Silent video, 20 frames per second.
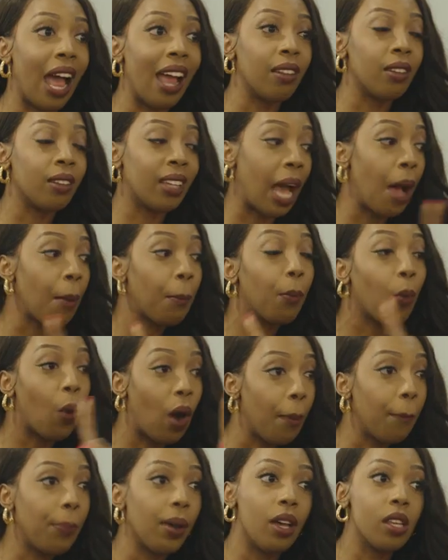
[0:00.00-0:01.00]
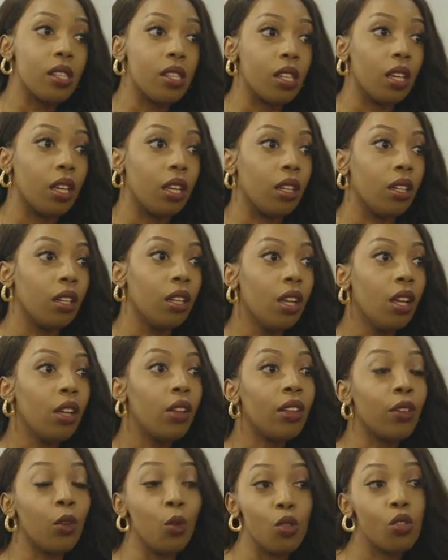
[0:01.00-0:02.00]
and that one person
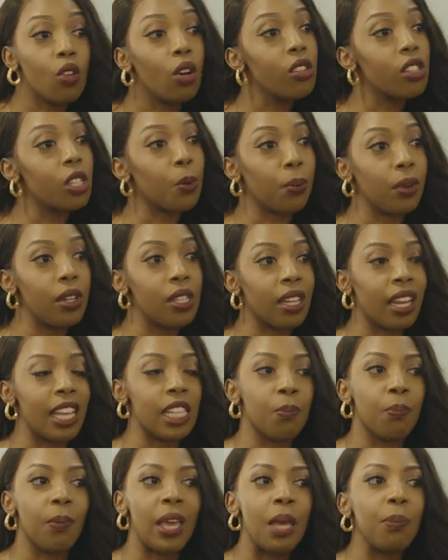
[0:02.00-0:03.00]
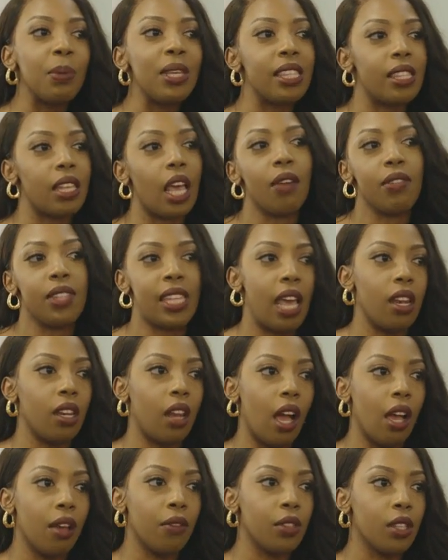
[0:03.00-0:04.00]
who's gone to prison has maybe saved 10
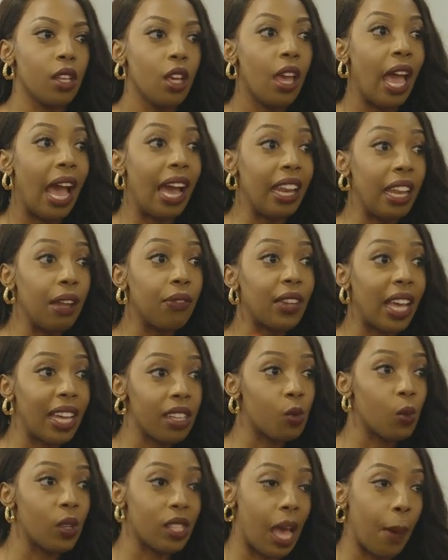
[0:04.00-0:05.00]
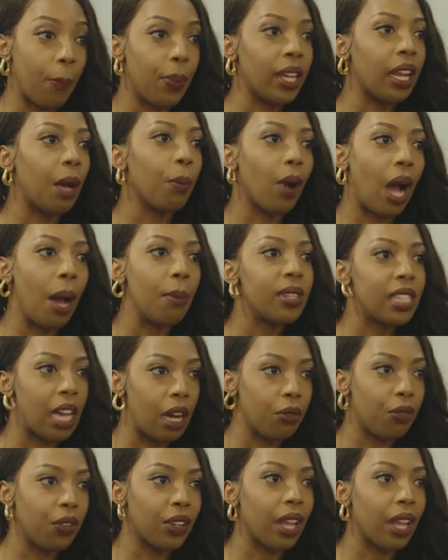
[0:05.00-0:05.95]
lives. And if that's what's happening, I'm down for